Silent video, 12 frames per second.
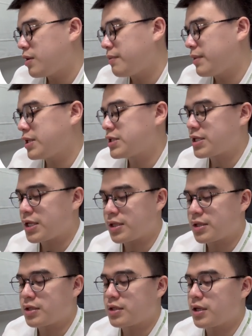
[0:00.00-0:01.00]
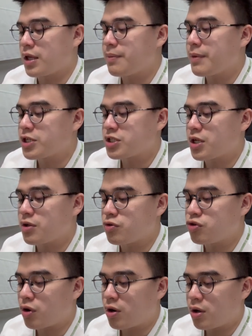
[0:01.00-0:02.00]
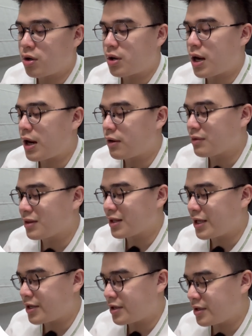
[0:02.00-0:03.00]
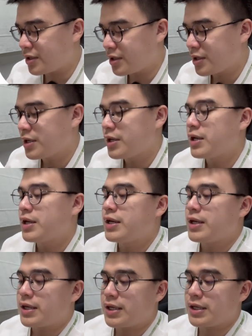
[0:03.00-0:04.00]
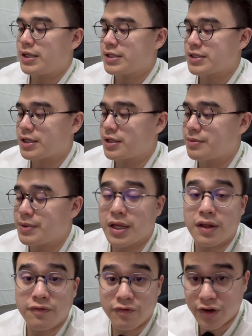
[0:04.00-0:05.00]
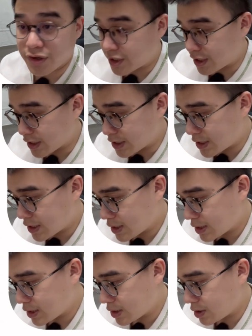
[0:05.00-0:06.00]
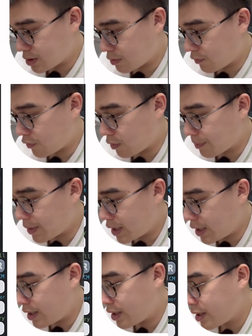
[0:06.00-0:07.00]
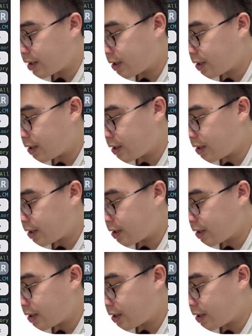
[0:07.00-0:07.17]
means that the image that you draw out later is going to be inverted. So for me,